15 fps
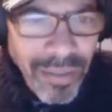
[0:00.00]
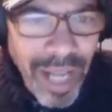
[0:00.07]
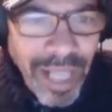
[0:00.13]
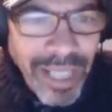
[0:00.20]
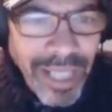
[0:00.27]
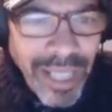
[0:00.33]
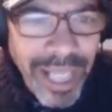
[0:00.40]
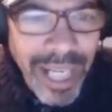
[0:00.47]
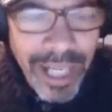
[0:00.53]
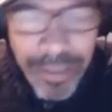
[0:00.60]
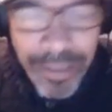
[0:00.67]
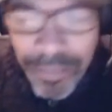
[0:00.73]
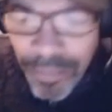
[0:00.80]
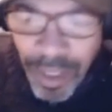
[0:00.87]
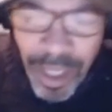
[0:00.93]
That's the
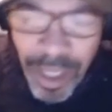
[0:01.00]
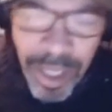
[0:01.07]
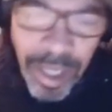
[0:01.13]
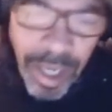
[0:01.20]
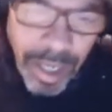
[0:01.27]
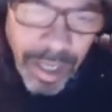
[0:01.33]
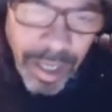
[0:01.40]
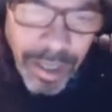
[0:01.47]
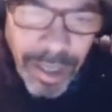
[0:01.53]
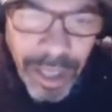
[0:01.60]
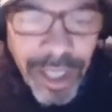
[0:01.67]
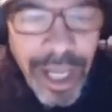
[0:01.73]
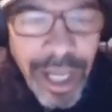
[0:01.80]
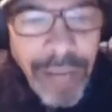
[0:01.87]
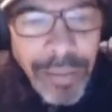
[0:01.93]
key.
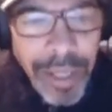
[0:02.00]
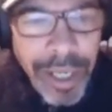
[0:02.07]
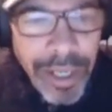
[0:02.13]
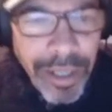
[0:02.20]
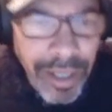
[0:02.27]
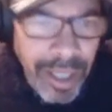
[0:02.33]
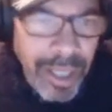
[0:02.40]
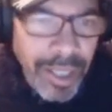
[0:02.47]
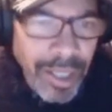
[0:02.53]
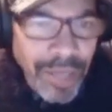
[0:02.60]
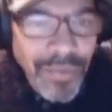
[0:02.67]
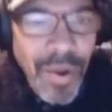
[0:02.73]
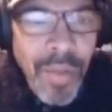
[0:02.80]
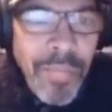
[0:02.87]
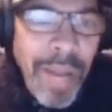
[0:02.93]
Disclaimer here:
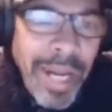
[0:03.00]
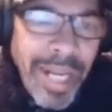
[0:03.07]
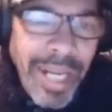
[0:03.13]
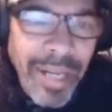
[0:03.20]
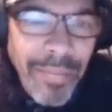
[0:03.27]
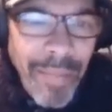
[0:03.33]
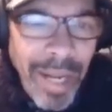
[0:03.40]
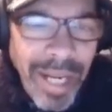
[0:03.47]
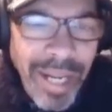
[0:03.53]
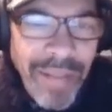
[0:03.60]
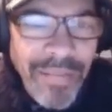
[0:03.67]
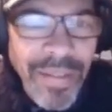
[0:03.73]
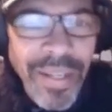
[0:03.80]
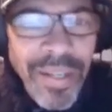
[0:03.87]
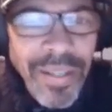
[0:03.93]
you won't make any money
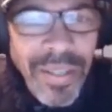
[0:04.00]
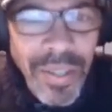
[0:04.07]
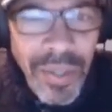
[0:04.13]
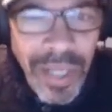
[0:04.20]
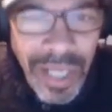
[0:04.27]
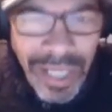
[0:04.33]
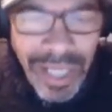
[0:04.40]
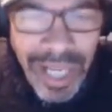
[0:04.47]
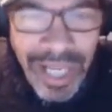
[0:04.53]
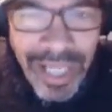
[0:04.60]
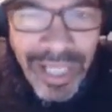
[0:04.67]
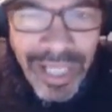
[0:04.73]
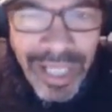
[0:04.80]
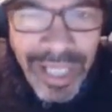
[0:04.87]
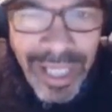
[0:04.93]
if you don't do anything.
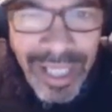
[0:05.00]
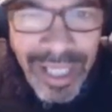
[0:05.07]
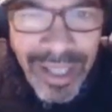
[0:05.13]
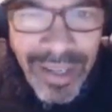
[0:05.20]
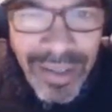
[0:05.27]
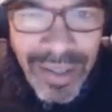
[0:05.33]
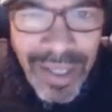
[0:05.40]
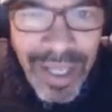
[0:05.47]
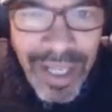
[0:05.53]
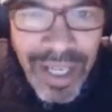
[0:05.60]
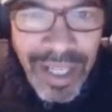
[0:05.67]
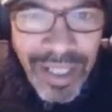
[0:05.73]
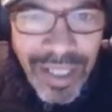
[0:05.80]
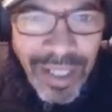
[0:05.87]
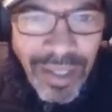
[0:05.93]
You know,
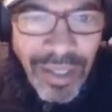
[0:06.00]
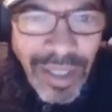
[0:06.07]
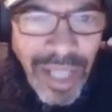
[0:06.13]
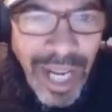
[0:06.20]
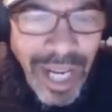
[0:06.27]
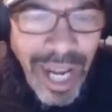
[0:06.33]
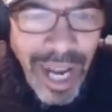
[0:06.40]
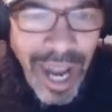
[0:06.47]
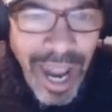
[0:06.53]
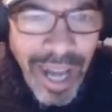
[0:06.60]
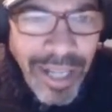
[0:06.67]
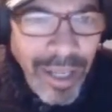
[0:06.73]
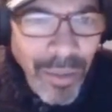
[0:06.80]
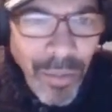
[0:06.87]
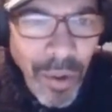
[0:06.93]
so don't say that
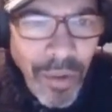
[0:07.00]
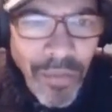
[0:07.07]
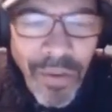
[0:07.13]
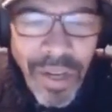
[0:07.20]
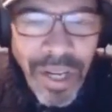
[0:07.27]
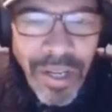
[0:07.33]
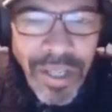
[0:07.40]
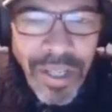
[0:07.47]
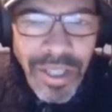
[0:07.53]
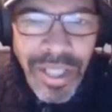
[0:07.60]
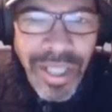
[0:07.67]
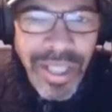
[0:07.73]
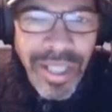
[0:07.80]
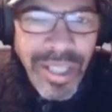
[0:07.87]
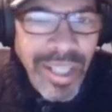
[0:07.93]
hey, it didn't work for you.
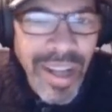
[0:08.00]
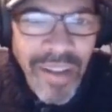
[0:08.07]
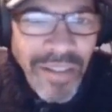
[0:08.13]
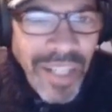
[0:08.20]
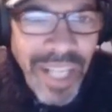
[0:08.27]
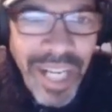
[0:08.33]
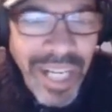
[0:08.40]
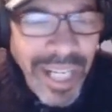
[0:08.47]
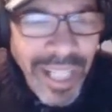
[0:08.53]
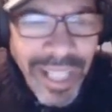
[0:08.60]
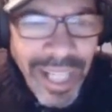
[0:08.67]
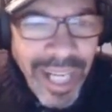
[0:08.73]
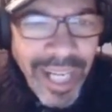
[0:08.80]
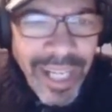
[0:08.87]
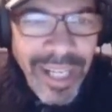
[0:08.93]
didn't just never did
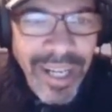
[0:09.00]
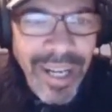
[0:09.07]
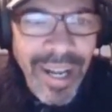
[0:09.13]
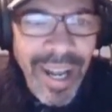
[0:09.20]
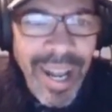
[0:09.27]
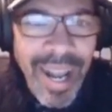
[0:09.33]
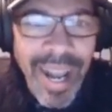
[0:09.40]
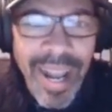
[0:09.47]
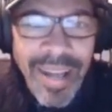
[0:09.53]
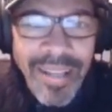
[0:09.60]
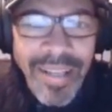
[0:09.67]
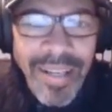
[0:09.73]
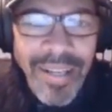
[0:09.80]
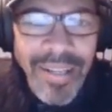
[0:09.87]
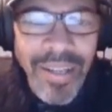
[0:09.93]
anything,
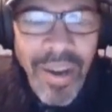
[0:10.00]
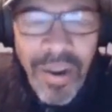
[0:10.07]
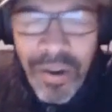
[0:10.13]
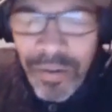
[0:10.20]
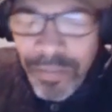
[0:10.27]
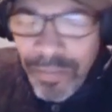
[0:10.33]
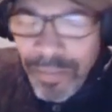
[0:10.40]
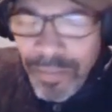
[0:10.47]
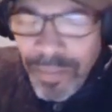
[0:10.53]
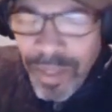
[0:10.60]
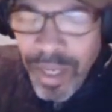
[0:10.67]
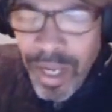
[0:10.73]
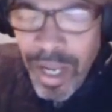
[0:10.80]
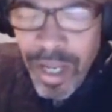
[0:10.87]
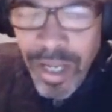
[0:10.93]
and your
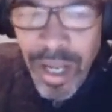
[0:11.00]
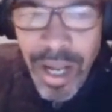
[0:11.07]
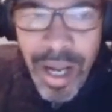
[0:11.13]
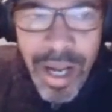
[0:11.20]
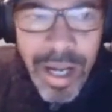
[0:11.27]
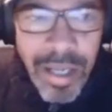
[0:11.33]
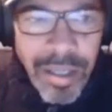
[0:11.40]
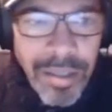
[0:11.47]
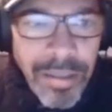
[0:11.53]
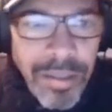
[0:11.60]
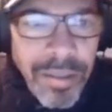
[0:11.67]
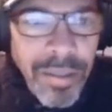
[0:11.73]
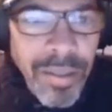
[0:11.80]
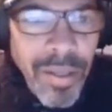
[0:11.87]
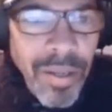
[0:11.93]
uh,
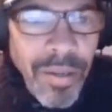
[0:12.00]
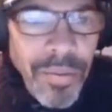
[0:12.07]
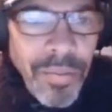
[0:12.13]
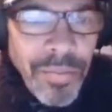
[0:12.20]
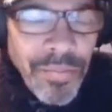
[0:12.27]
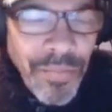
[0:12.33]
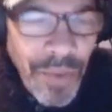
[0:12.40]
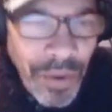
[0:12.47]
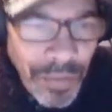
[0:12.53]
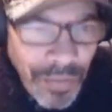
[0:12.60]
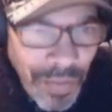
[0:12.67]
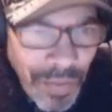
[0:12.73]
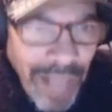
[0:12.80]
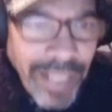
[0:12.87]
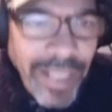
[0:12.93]

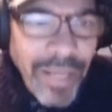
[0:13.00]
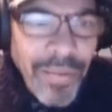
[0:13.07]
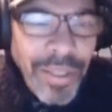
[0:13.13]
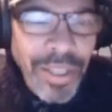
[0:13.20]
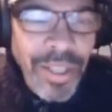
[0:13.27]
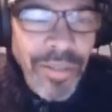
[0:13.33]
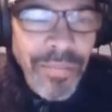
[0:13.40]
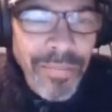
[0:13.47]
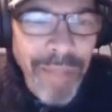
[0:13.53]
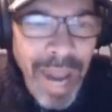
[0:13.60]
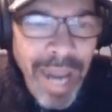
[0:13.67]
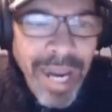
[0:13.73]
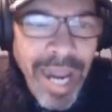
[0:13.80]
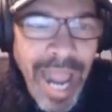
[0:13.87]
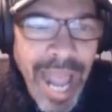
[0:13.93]
reflection of what you
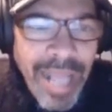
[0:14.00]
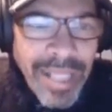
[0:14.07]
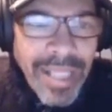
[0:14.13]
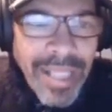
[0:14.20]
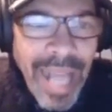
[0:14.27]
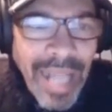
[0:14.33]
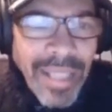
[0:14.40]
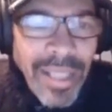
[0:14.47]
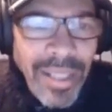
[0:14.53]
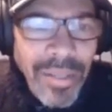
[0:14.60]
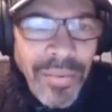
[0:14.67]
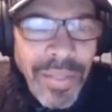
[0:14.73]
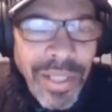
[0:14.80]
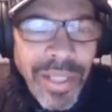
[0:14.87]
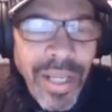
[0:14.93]
make has a lot to
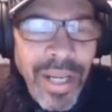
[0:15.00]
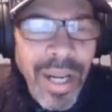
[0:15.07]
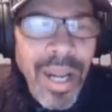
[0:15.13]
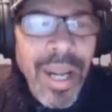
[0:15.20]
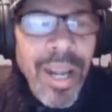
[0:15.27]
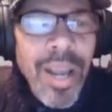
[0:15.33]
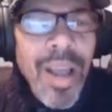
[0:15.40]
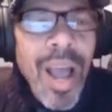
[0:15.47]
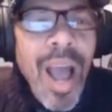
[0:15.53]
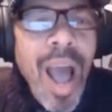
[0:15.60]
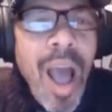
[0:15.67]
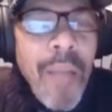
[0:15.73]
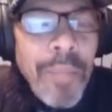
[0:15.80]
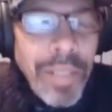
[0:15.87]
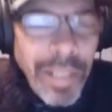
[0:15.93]
do with
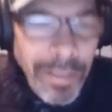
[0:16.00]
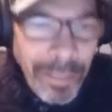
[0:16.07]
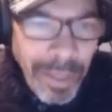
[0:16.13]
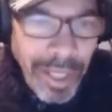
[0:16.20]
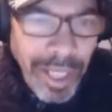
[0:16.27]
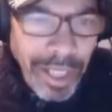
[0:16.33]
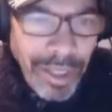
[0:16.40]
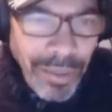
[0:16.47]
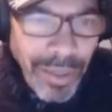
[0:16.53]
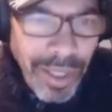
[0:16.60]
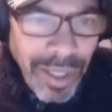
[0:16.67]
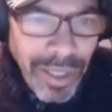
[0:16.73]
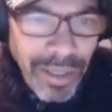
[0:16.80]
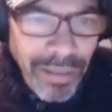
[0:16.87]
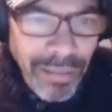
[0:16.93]
how much you put into
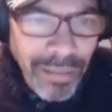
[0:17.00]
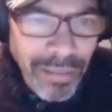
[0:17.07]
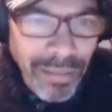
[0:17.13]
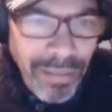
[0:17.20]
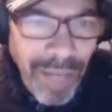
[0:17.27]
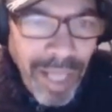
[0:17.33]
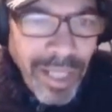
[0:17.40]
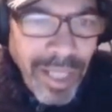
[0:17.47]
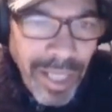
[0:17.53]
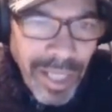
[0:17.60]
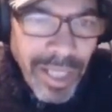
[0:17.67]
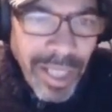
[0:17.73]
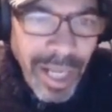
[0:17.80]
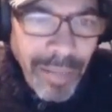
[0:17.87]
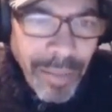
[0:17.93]
it. That's a
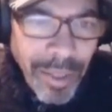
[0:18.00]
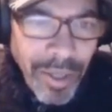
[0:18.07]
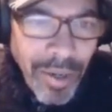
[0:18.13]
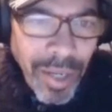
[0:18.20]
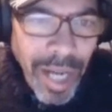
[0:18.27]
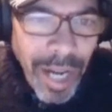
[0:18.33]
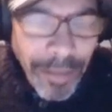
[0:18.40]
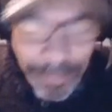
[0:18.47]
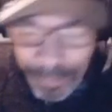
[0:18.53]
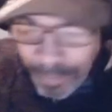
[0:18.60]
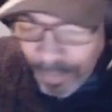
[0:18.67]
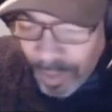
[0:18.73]
disclaimer. Okay.